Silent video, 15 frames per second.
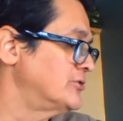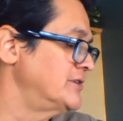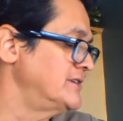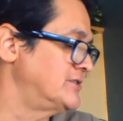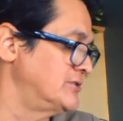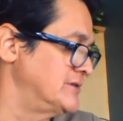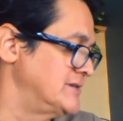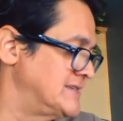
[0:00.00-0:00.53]

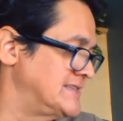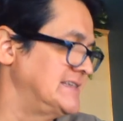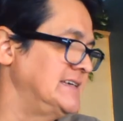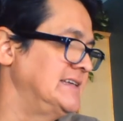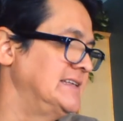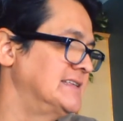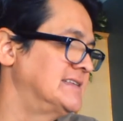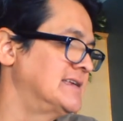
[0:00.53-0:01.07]
to his
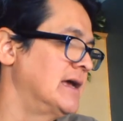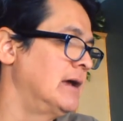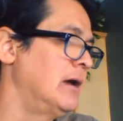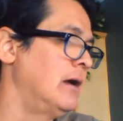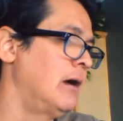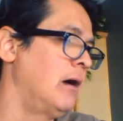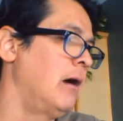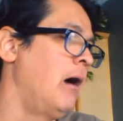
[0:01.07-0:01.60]
seeds.
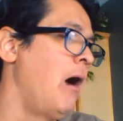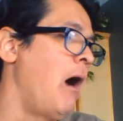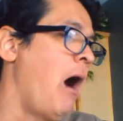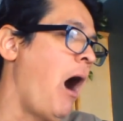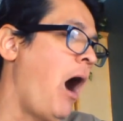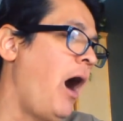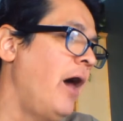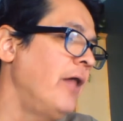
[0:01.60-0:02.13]

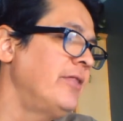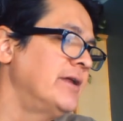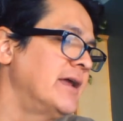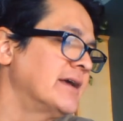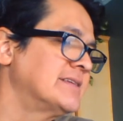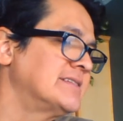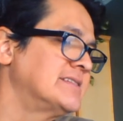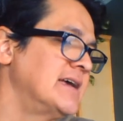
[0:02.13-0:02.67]
All the
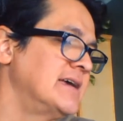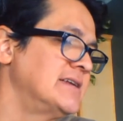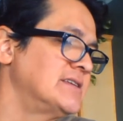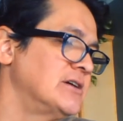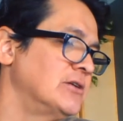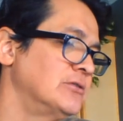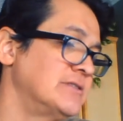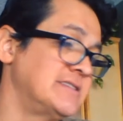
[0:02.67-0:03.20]
next day,
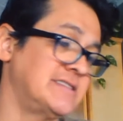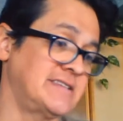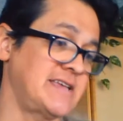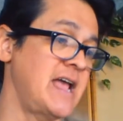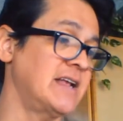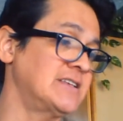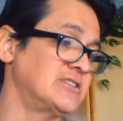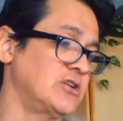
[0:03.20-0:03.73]
Toad
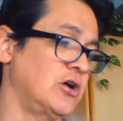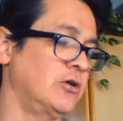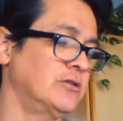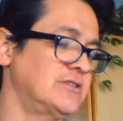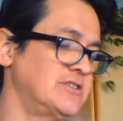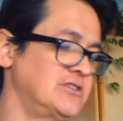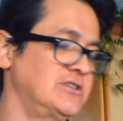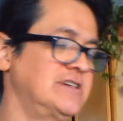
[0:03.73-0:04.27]
sang
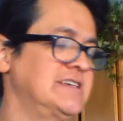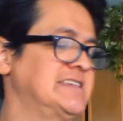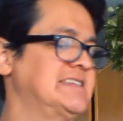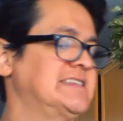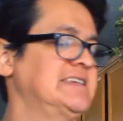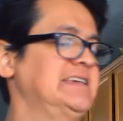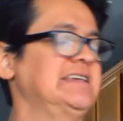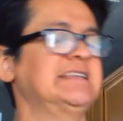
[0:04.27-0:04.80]
songs to his
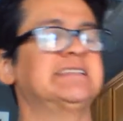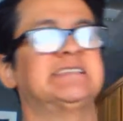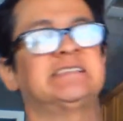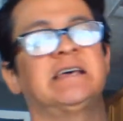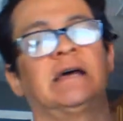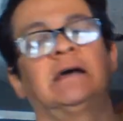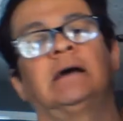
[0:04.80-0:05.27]
seeds.